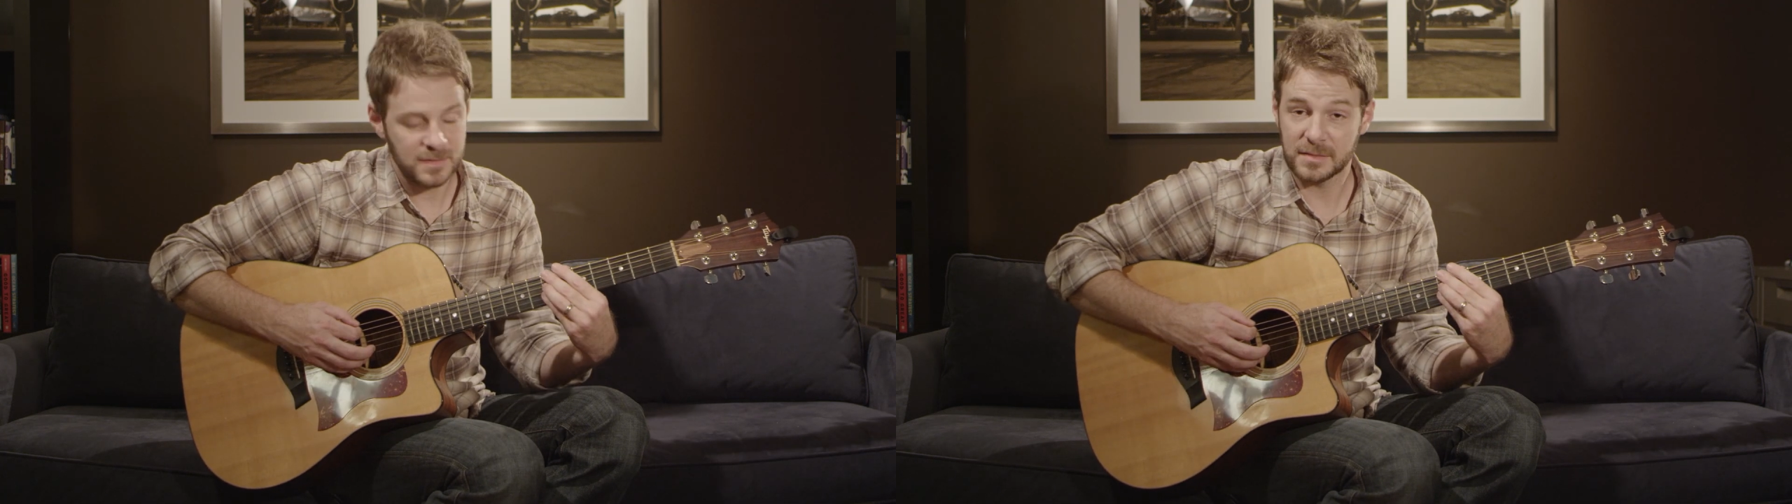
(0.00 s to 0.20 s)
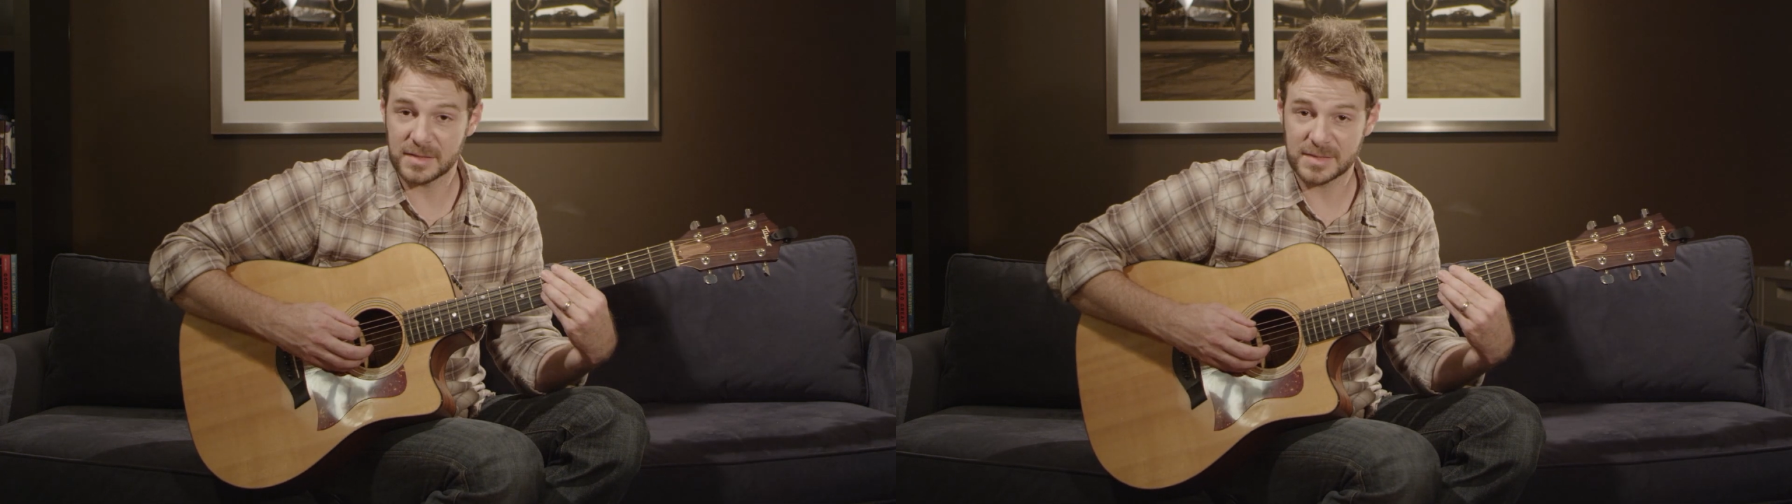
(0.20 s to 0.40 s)

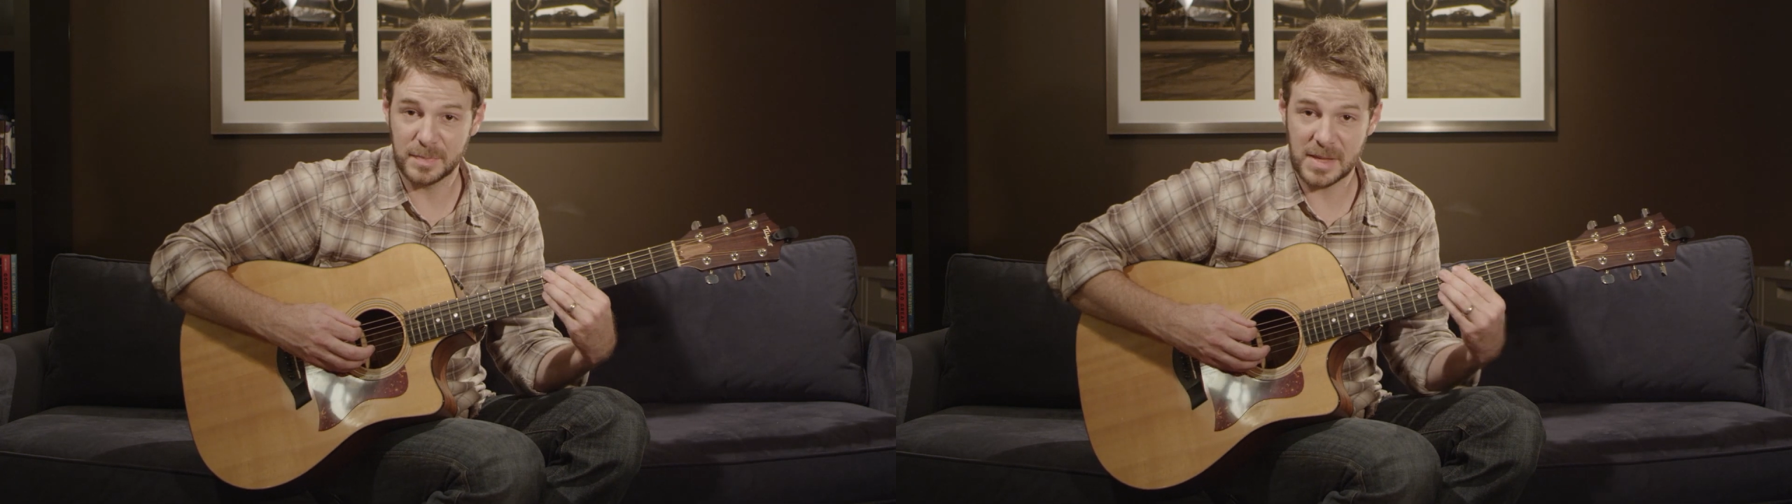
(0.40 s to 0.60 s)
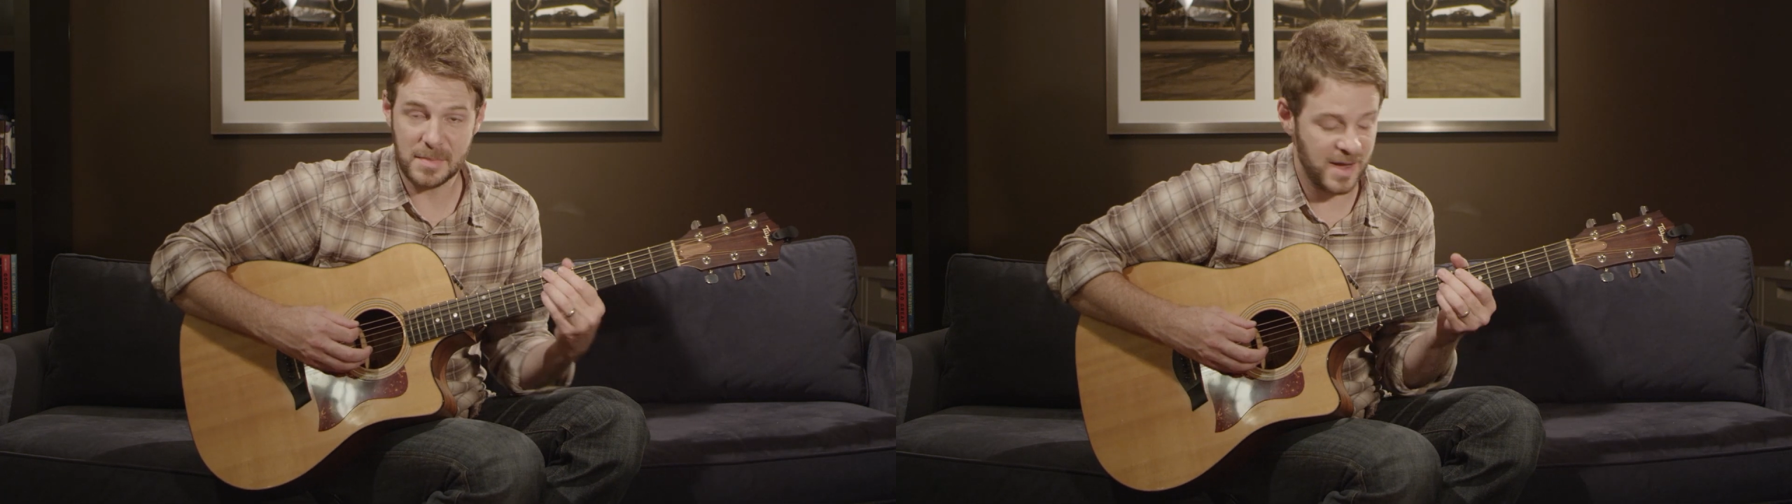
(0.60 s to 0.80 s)
this
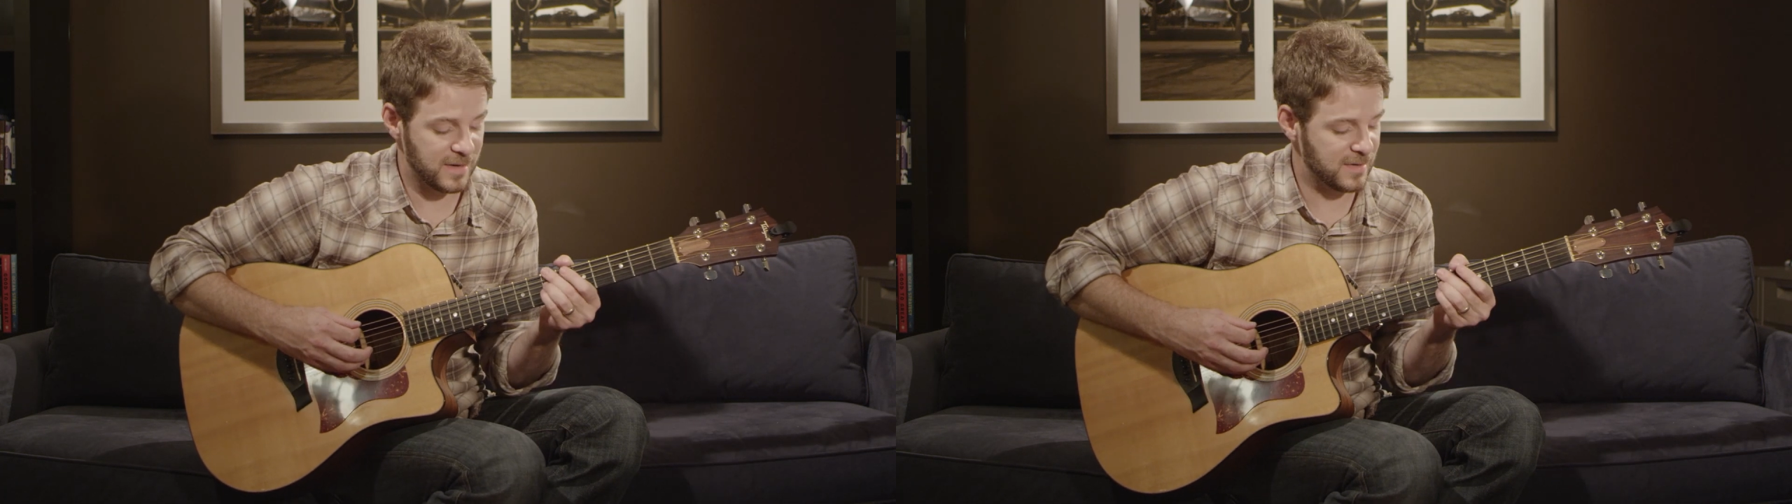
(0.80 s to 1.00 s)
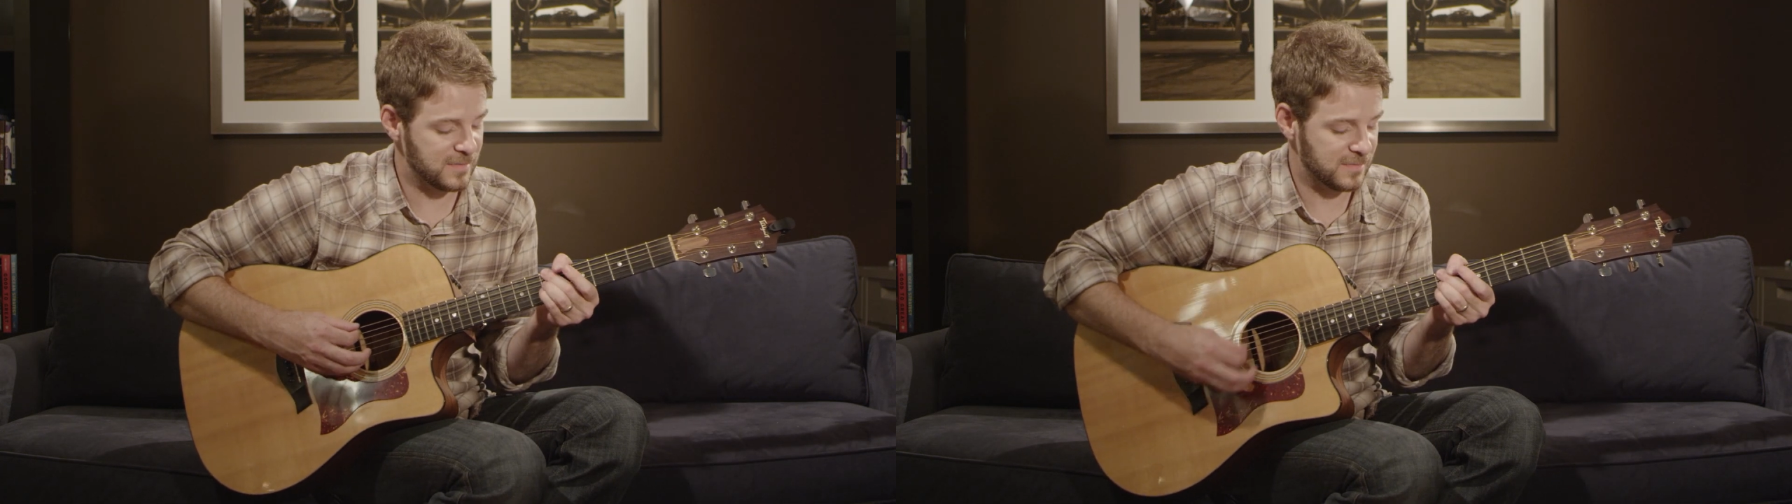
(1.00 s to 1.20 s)
B minor